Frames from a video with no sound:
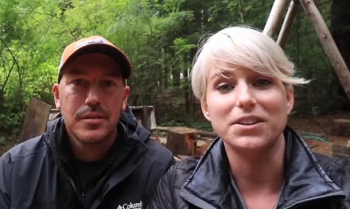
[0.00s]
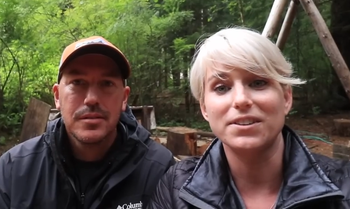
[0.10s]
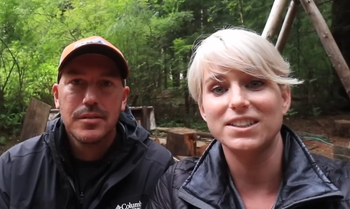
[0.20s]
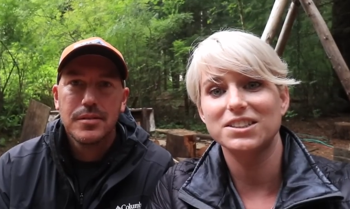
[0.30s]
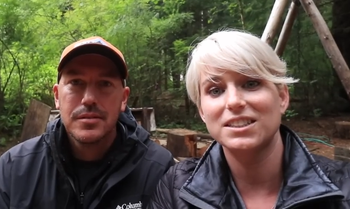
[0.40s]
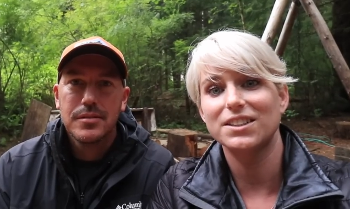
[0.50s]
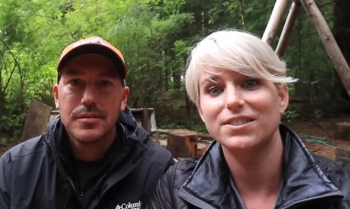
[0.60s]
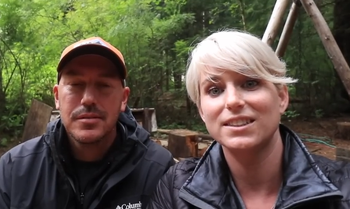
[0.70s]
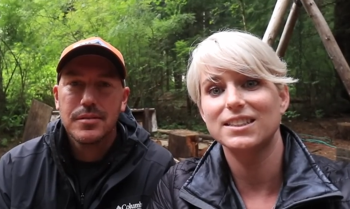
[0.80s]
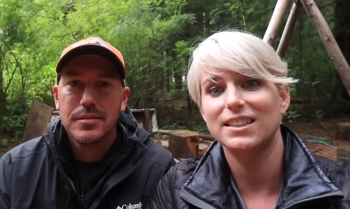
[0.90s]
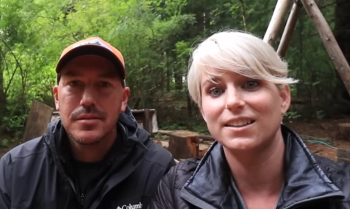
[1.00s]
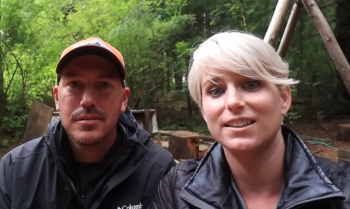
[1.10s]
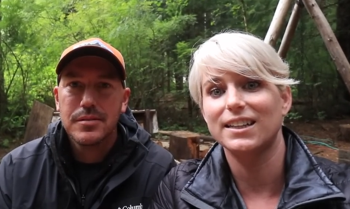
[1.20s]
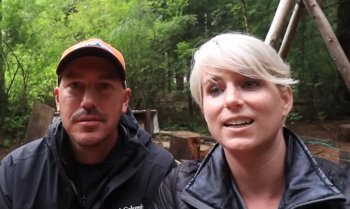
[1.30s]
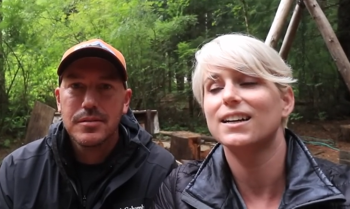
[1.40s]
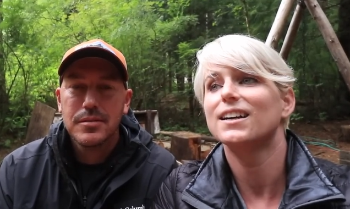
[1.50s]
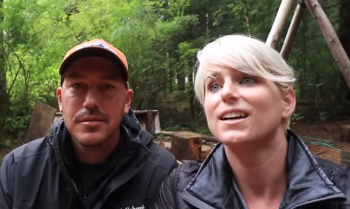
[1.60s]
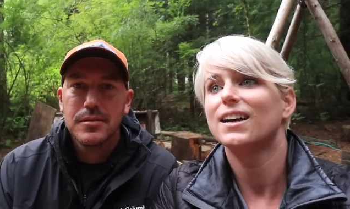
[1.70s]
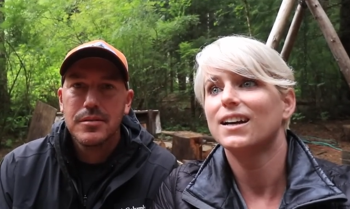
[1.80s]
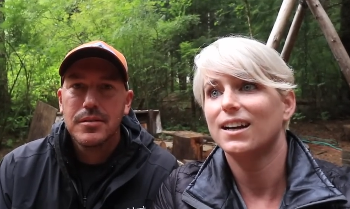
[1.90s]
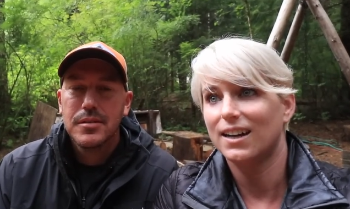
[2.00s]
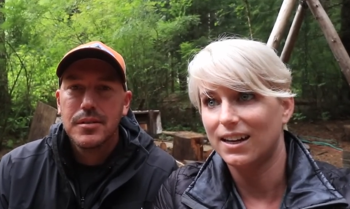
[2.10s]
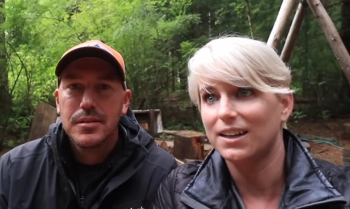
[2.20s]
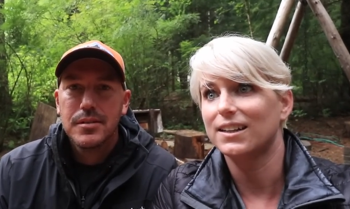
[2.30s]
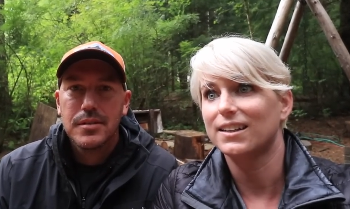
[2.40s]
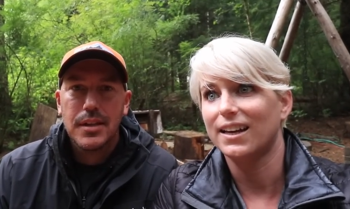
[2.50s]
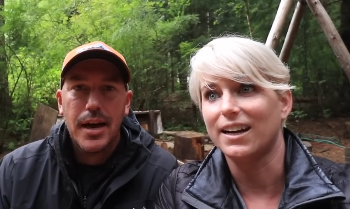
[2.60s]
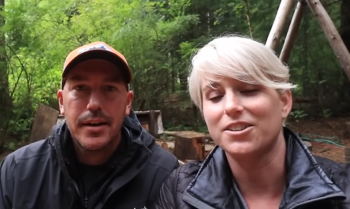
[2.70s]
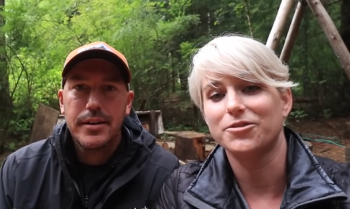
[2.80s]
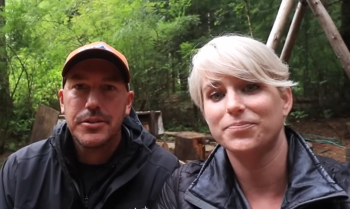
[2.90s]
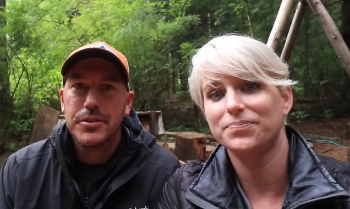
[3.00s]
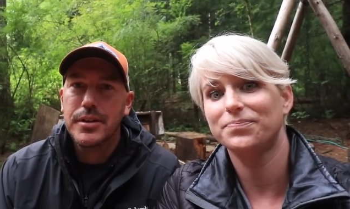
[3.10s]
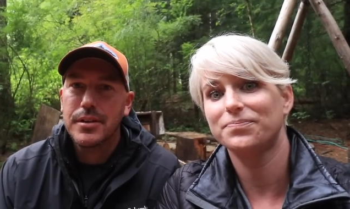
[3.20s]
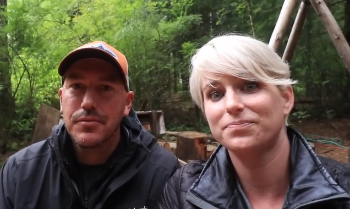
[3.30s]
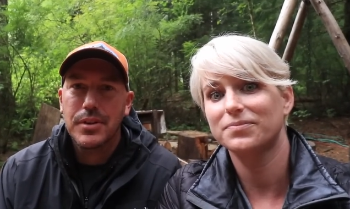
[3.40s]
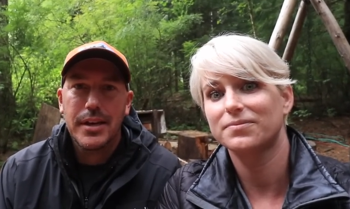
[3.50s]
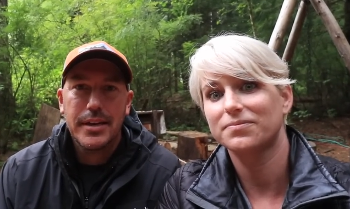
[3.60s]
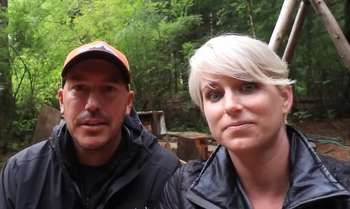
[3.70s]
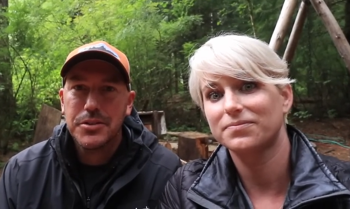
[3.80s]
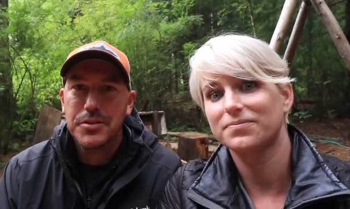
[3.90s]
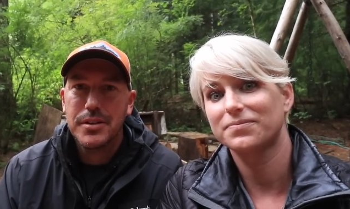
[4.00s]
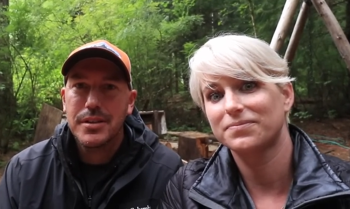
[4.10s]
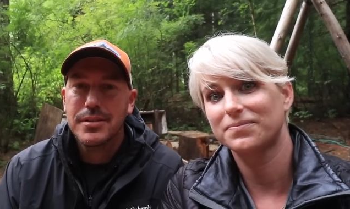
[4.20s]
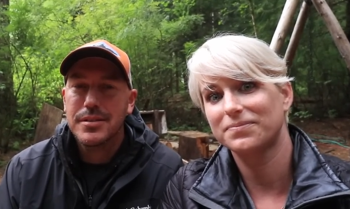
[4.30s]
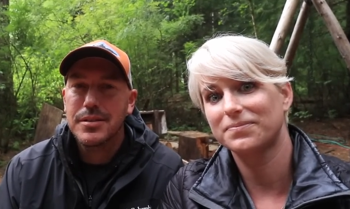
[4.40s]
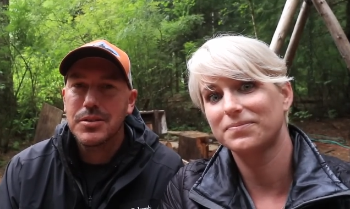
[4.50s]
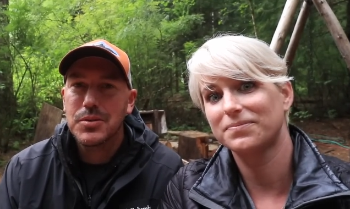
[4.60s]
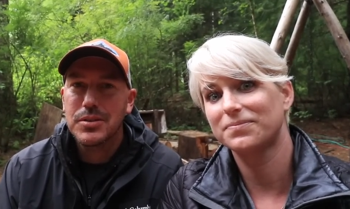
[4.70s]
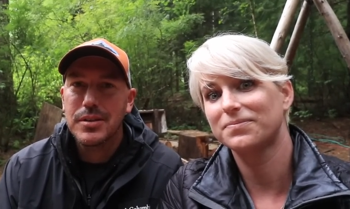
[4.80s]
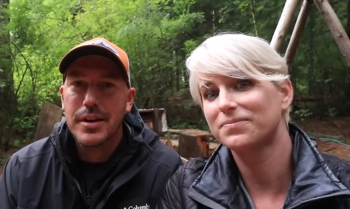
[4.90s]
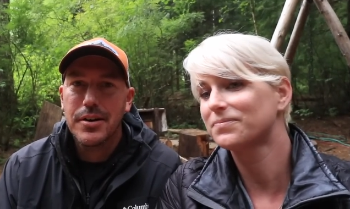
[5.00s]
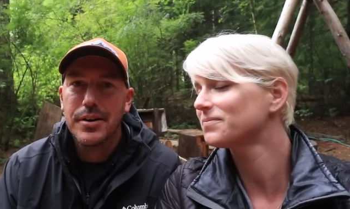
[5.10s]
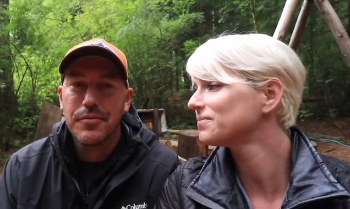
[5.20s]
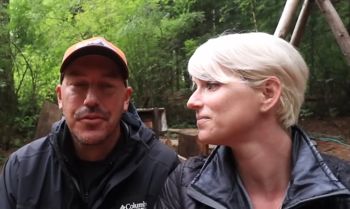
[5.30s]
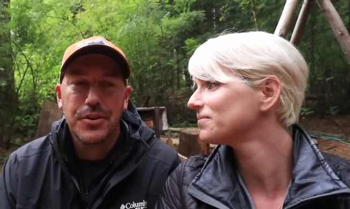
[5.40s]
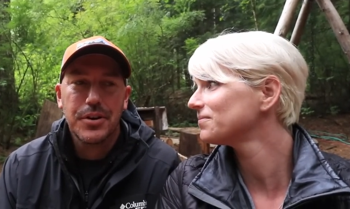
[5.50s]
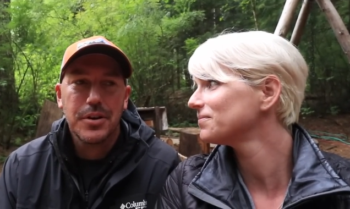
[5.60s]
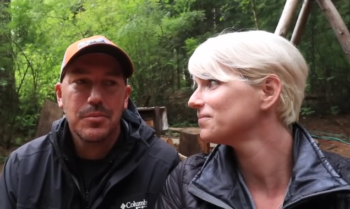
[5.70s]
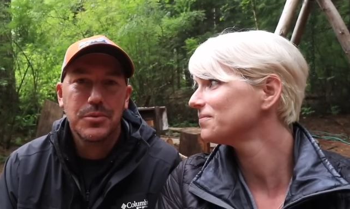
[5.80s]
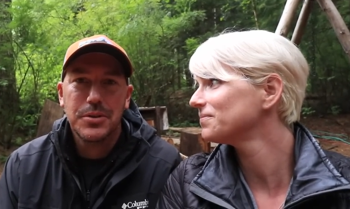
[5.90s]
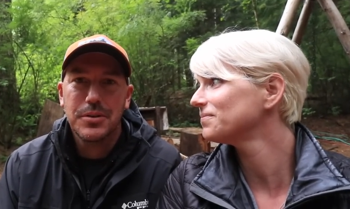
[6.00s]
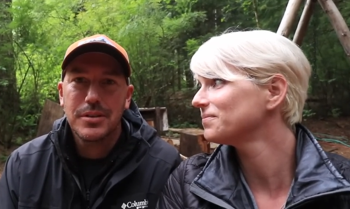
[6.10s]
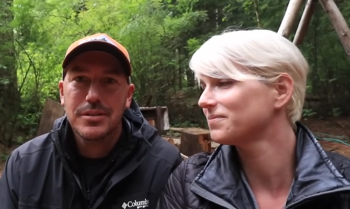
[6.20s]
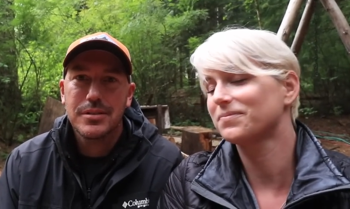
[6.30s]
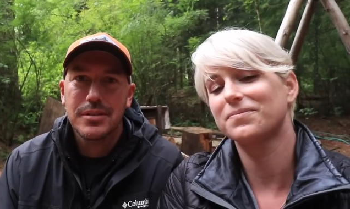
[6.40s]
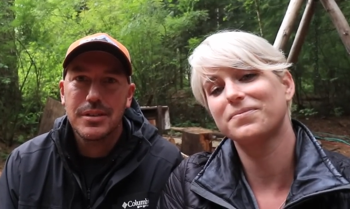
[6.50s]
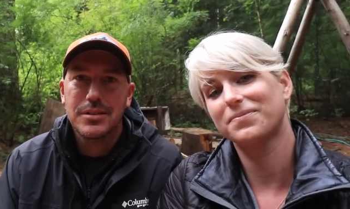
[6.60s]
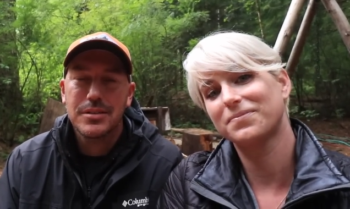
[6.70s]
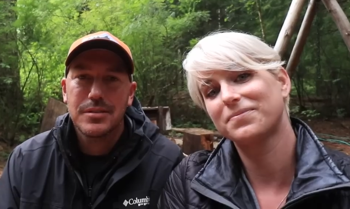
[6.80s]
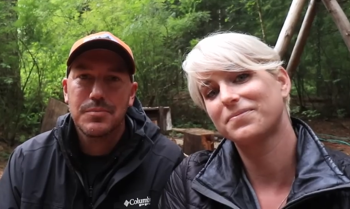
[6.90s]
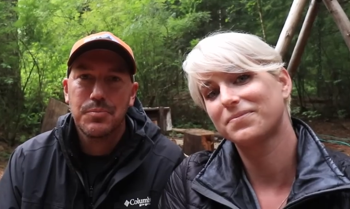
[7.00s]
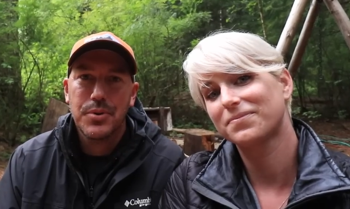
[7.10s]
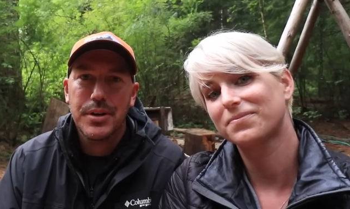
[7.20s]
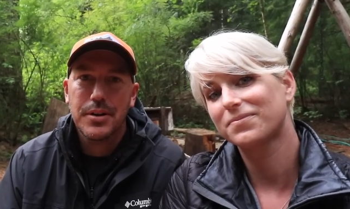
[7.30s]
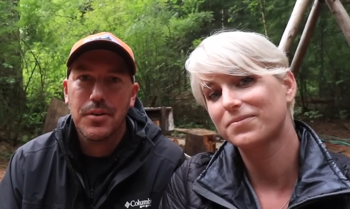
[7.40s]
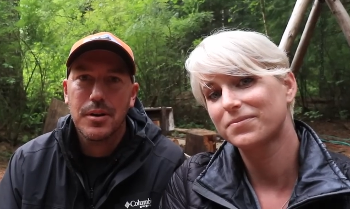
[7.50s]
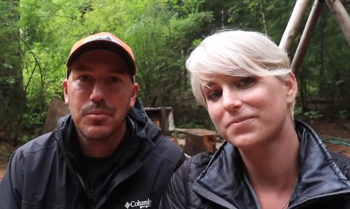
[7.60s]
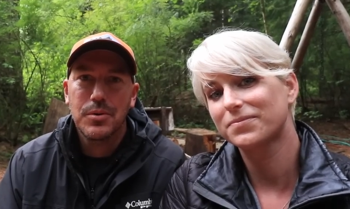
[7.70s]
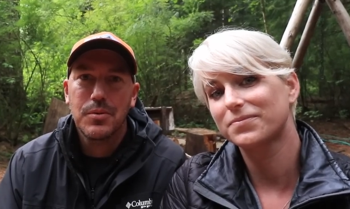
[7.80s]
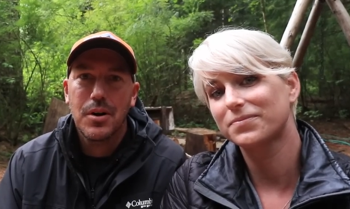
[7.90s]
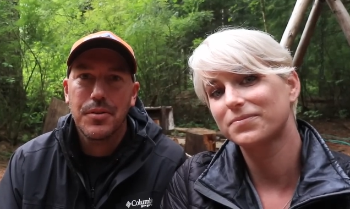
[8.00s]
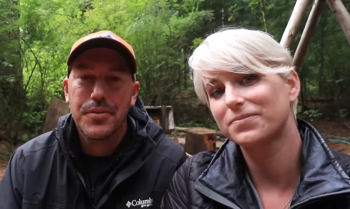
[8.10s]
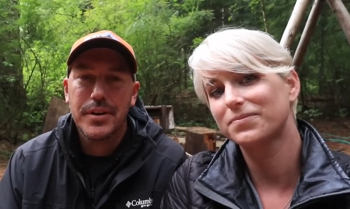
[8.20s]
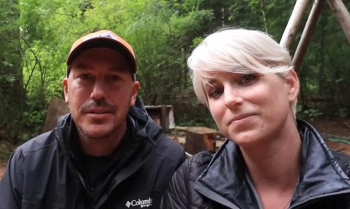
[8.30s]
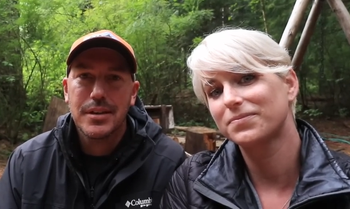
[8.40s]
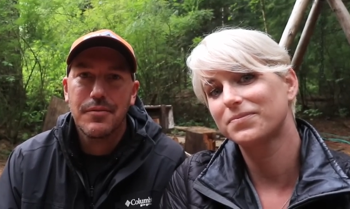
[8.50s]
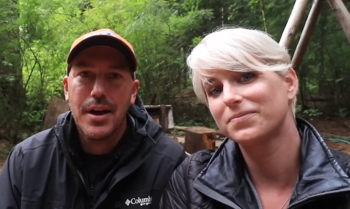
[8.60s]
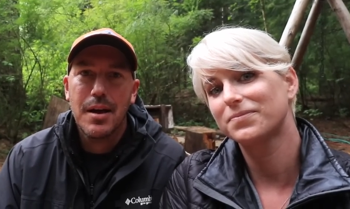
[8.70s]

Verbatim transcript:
Speaker 1: if you find yourself in this area, uh, yeah. A lot
Speaker 2: of history. If you like history, this this is an area for you to come to. It's it's pretty incredible all the things that have